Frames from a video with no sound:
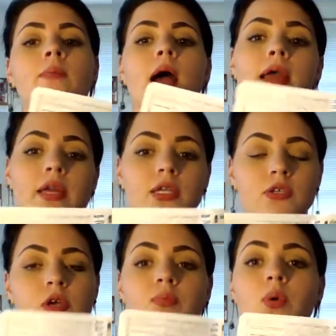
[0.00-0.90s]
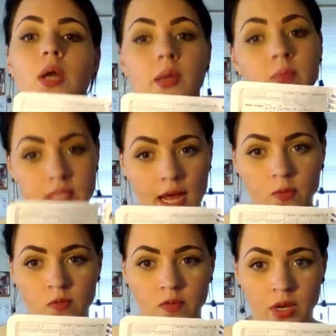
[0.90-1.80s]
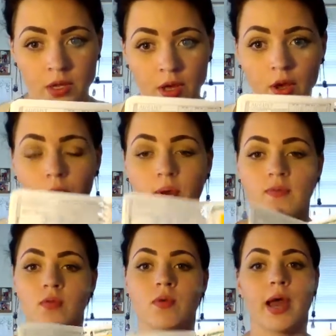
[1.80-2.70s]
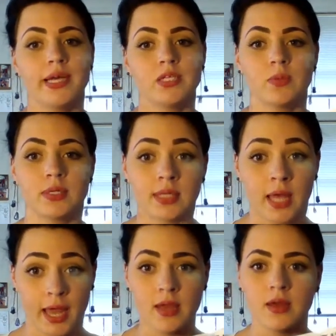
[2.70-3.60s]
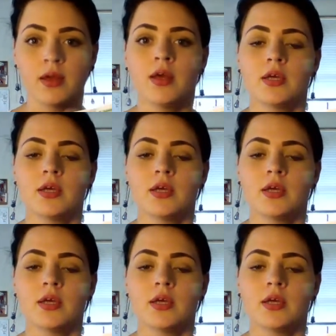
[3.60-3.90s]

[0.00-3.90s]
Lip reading: I can do a more in-depth video if you guys would like.